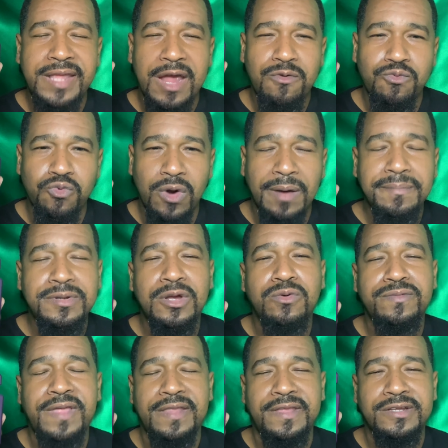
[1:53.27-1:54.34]
that rum
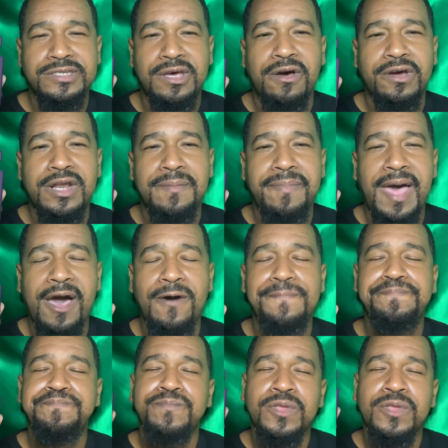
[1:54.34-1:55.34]
note that they're talking about.